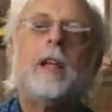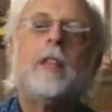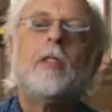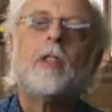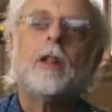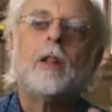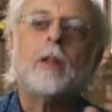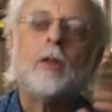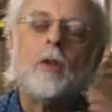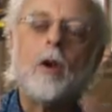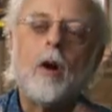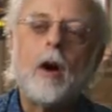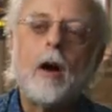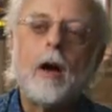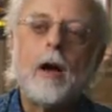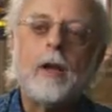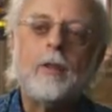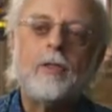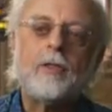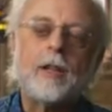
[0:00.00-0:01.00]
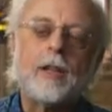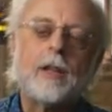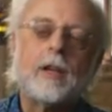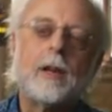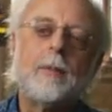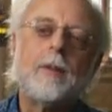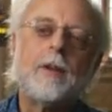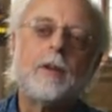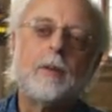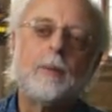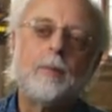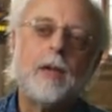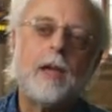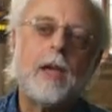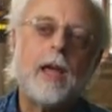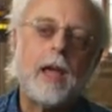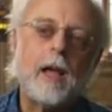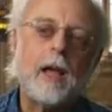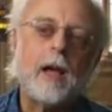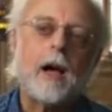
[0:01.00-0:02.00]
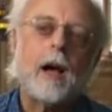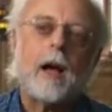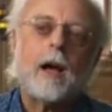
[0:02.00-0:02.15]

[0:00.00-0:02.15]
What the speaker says: The laws that come into being